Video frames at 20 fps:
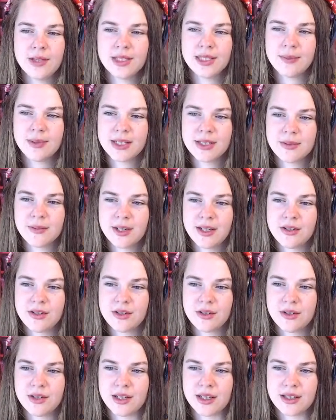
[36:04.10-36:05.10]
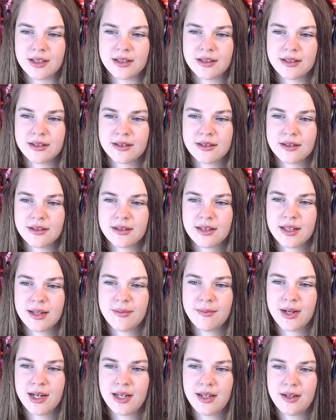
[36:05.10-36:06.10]
the best way to do this? There
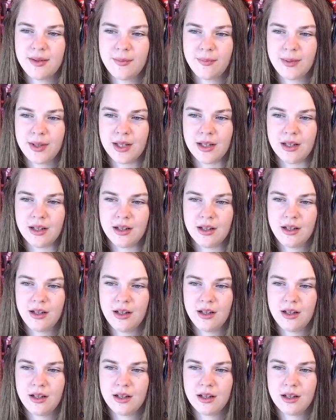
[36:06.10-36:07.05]
might be,